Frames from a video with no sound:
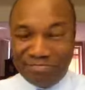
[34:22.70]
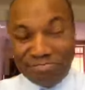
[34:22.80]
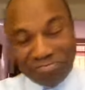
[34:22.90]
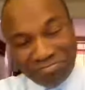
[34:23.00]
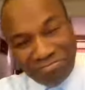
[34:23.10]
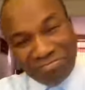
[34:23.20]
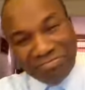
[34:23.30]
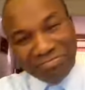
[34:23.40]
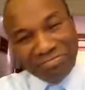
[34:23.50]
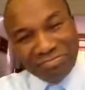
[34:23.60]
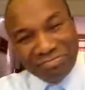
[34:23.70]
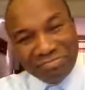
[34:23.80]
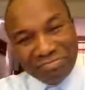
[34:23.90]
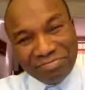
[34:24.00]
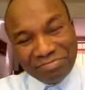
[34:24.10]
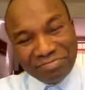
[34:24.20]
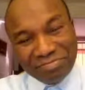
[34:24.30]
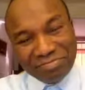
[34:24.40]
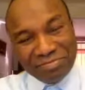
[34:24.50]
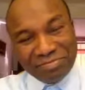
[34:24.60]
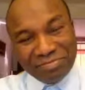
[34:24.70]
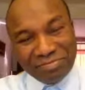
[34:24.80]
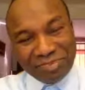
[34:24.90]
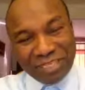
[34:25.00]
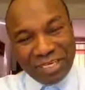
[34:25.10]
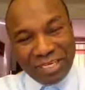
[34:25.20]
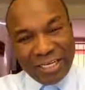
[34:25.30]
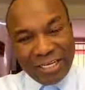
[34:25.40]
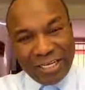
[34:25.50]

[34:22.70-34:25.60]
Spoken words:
[no speech]